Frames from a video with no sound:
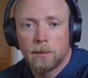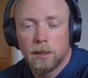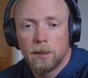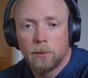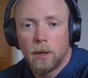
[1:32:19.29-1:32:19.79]

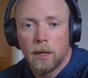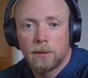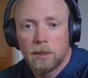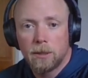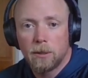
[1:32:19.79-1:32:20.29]
Tell your wives,
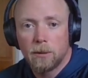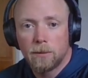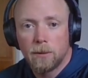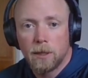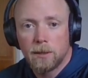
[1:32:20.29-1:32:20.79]
tell your
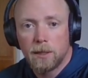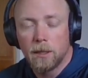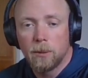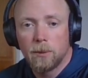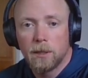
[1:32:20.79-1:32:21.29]
girlfriends, tell
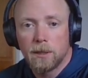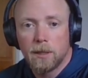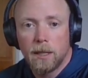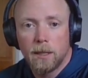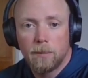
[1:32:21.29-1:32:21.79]
anyone
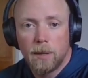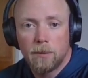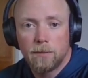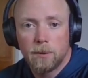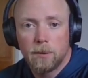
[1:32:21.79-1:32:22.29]
excited
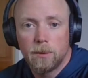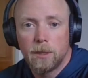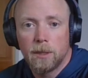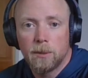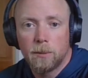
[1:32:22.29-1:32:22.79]
about food
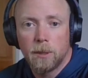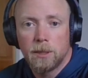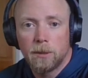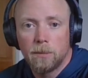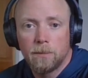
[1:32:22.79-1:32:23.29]
and
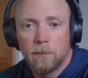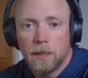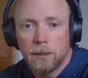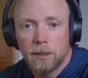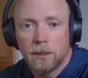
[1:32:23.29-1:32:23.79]
inspirational
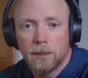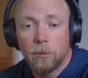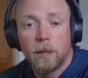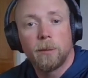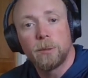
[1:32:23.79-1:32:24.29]
messages that
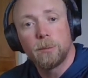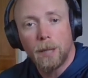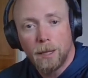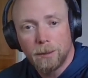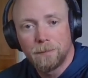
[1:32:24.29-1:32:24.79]
will help you
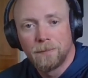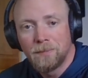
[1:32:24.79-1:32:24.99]
blossom.